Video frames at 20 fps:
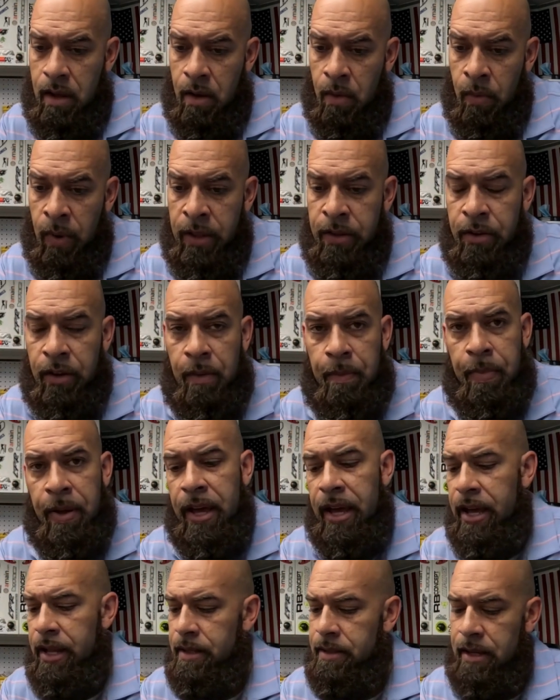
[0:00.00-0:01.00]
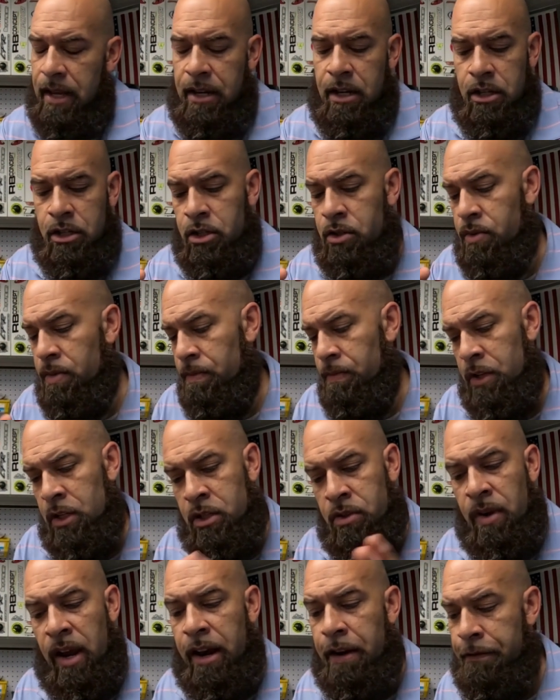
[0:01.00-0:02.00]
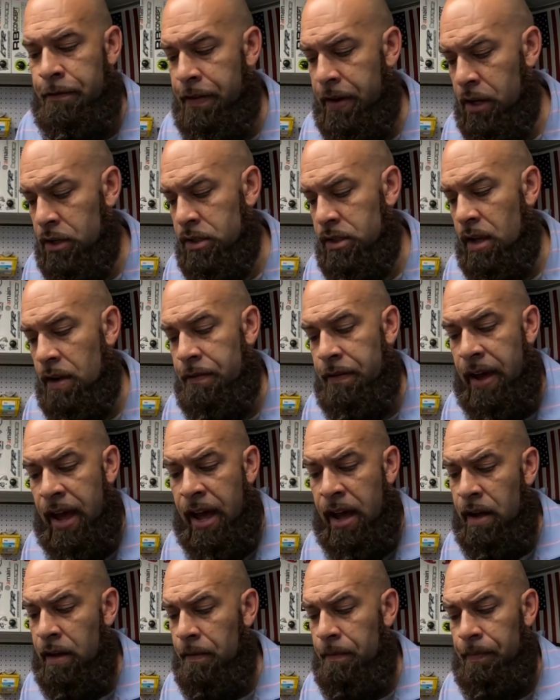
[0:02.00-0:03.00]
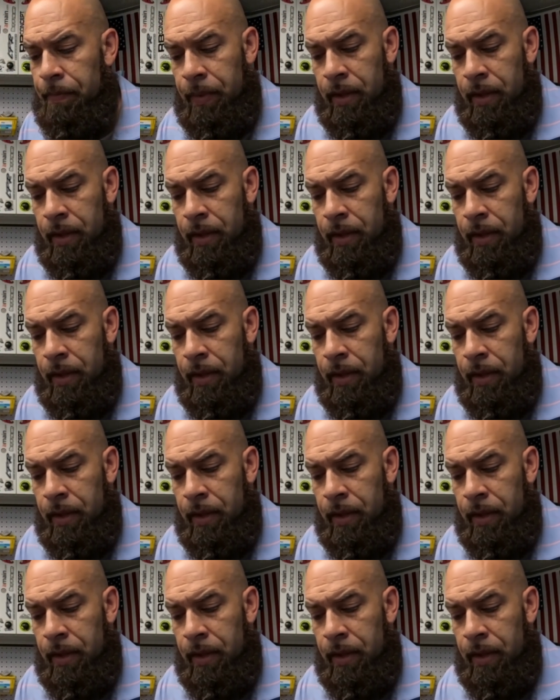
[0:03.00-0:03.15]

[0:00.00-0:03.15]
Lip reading: went to the pits, and just trying to figure stuff out.